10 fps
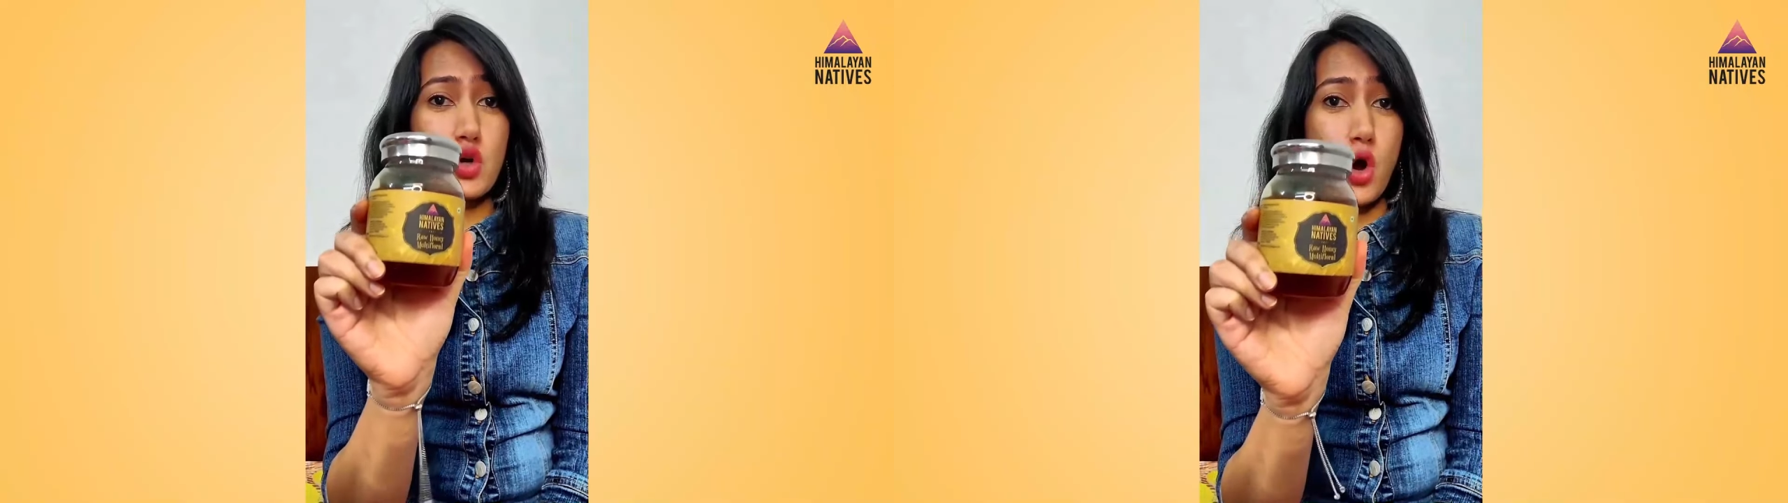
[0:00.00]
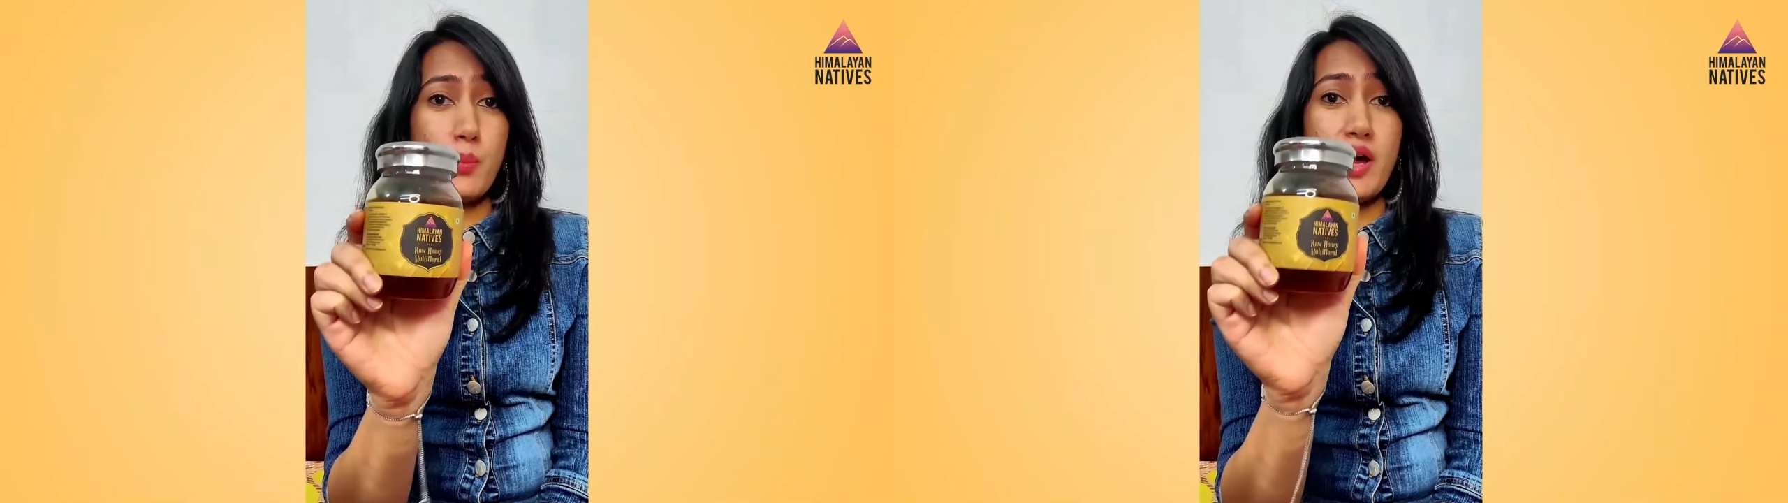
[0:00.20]

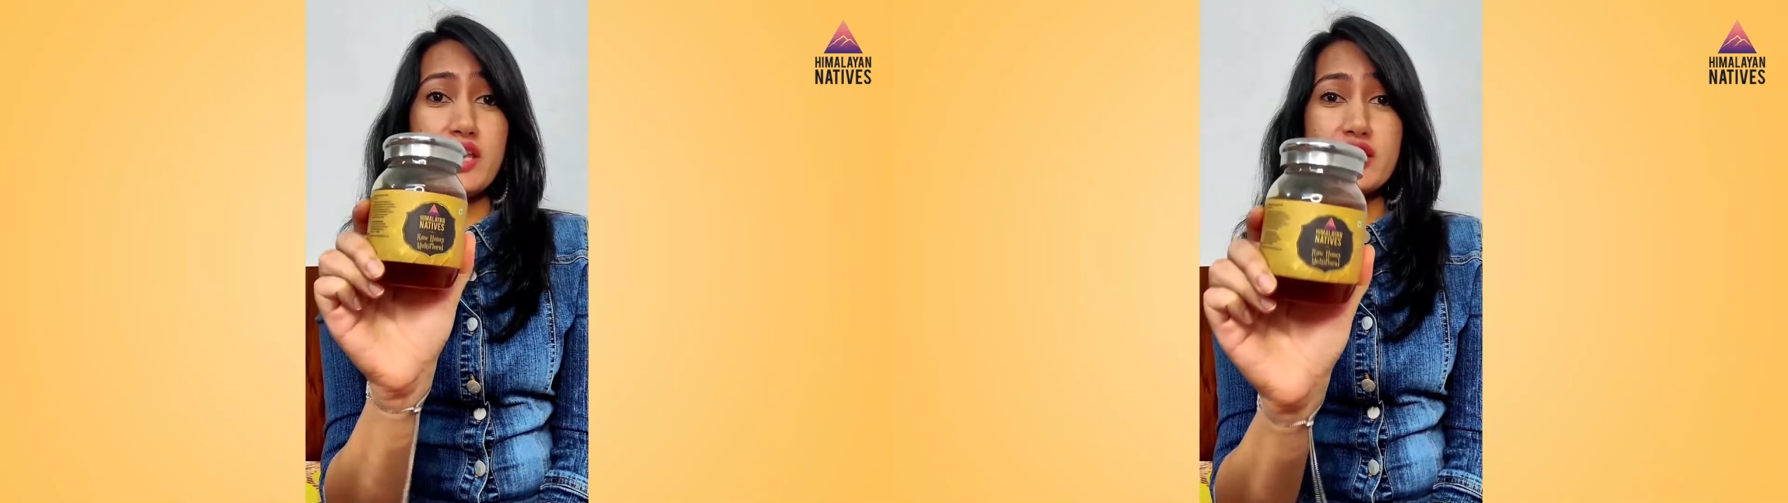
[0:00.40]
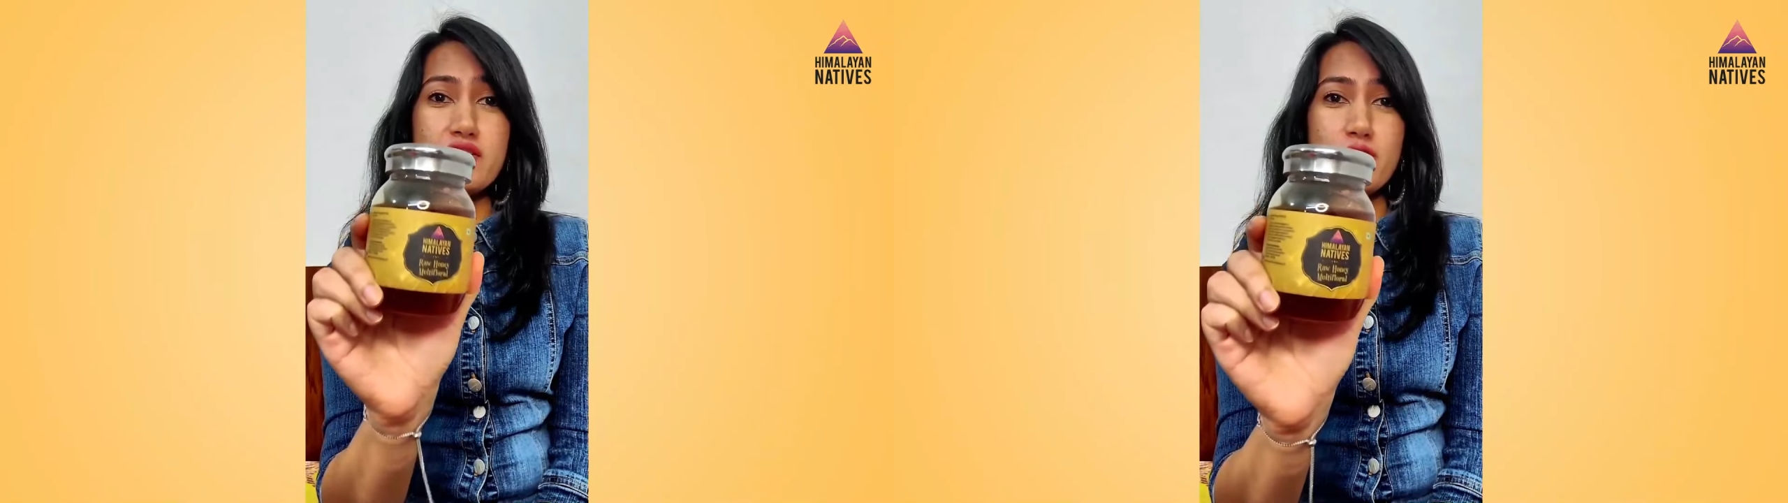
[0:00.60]
raw
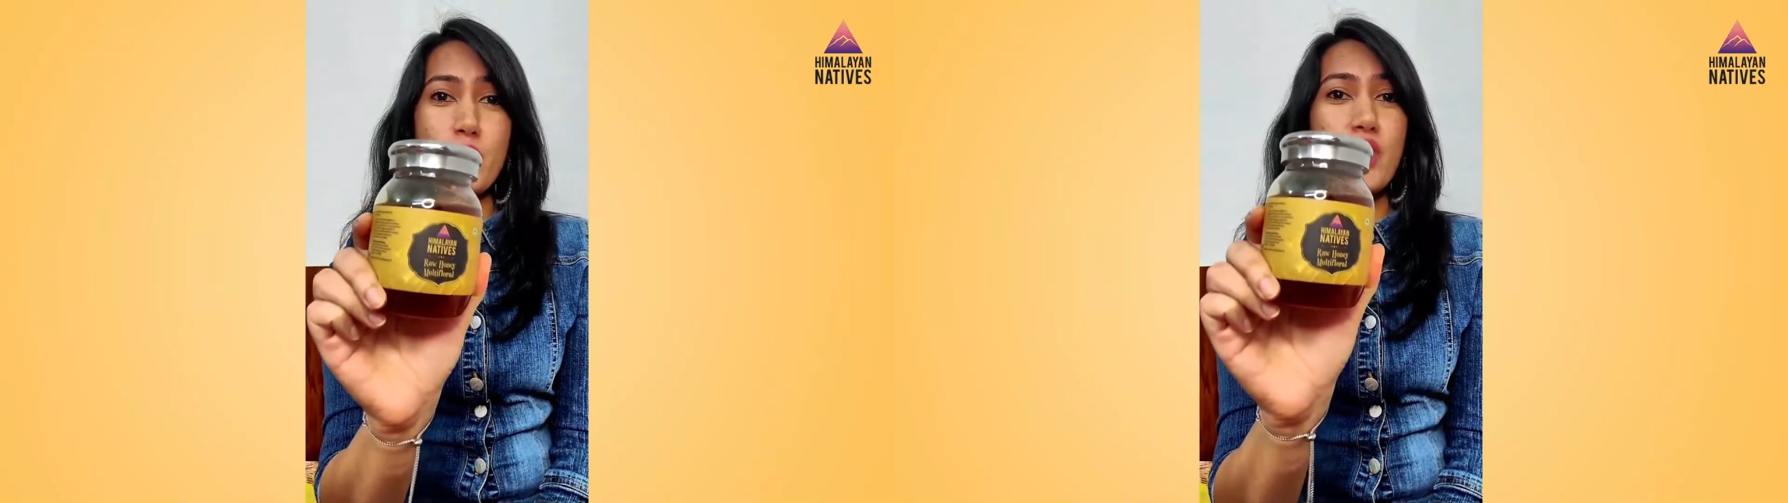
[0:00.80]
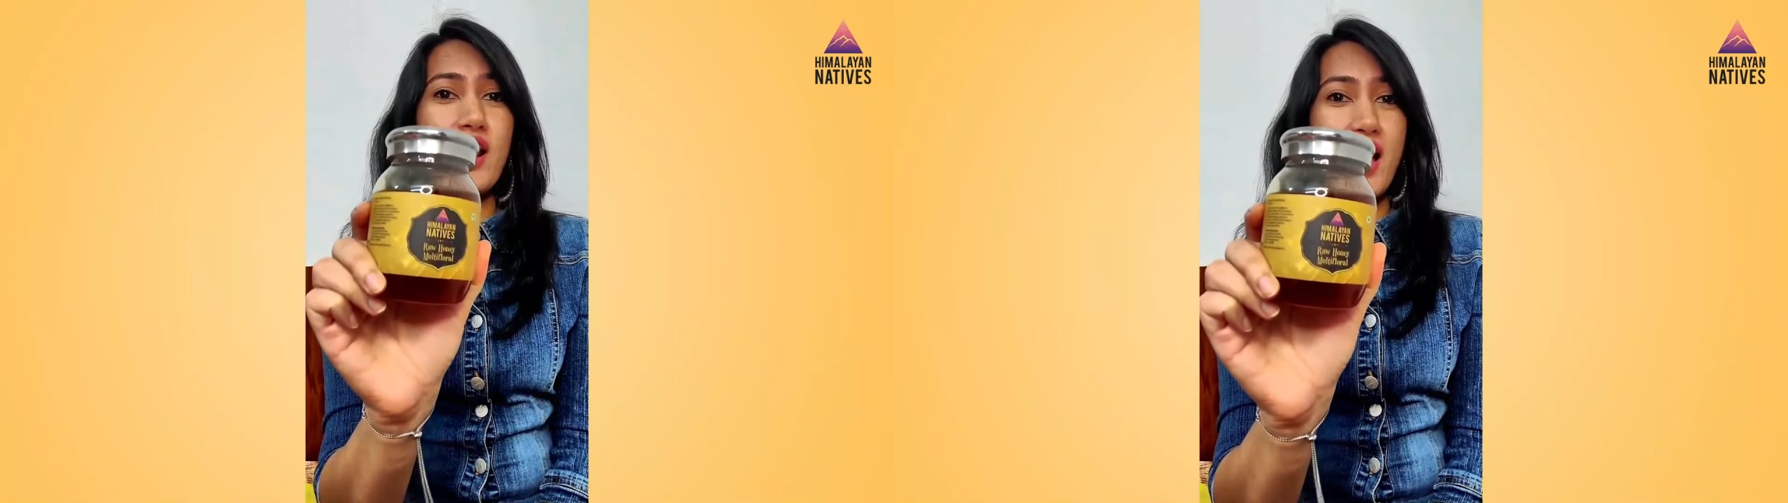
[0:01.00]

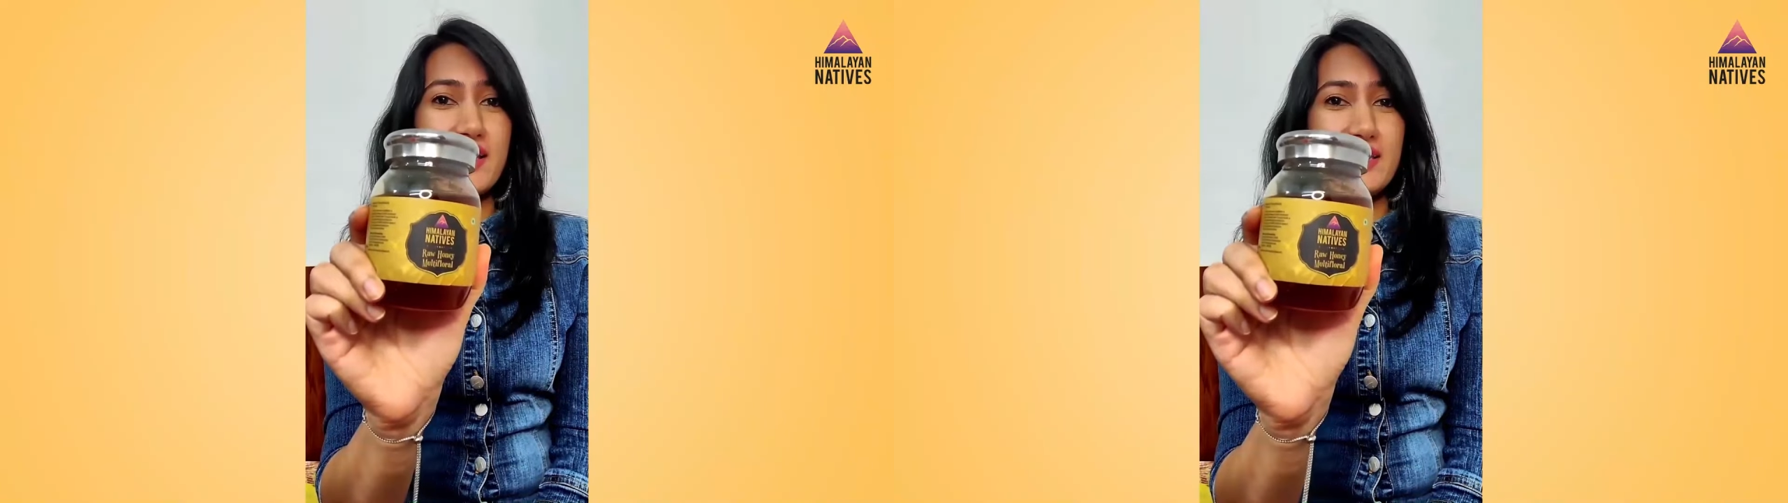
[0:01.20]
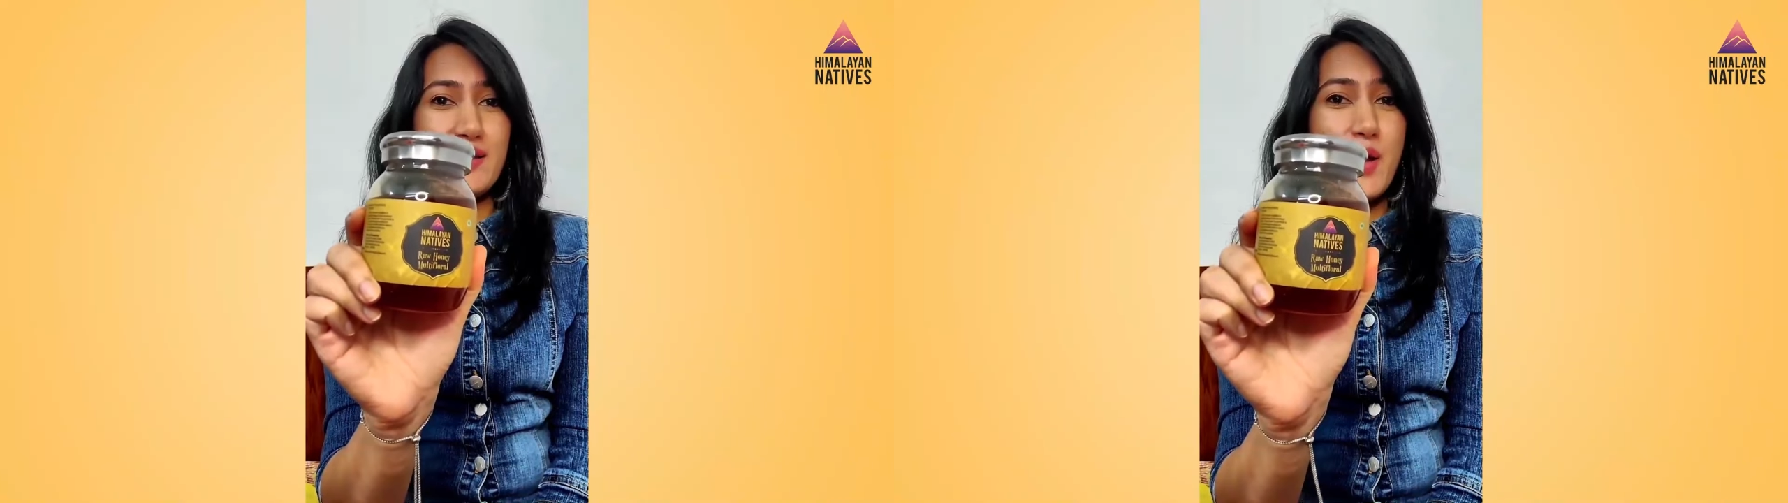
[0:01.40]
multifloral
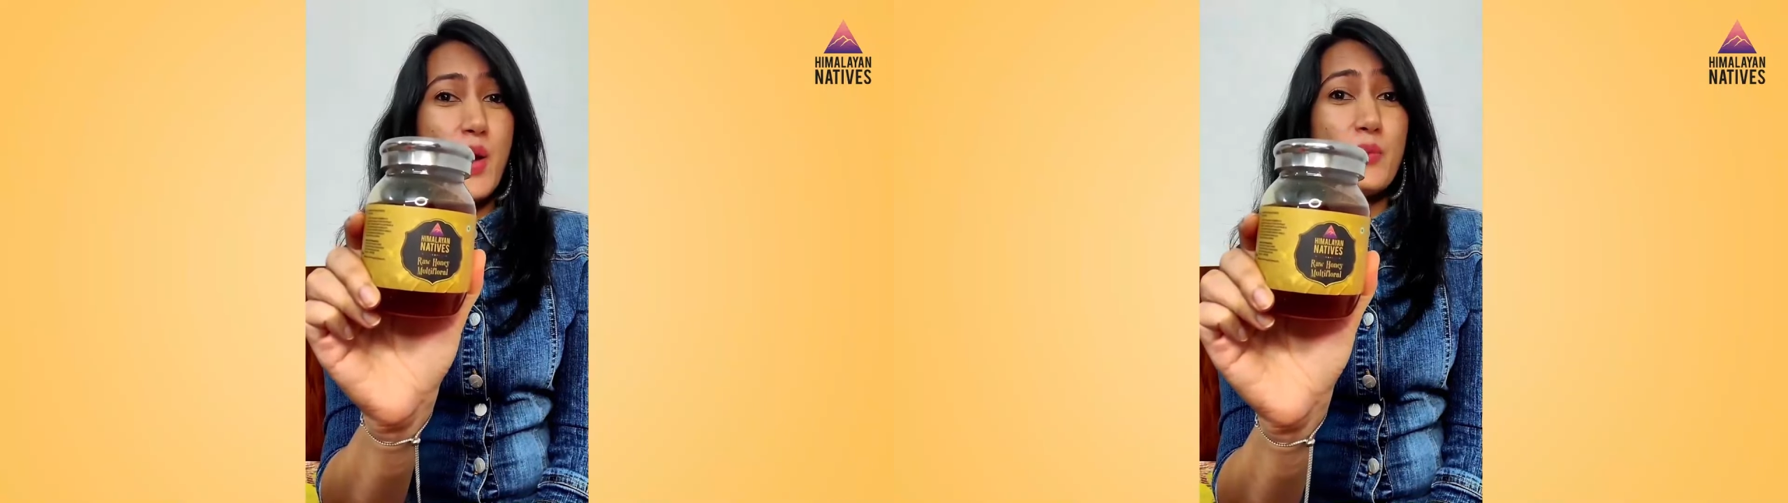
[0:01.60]
honey,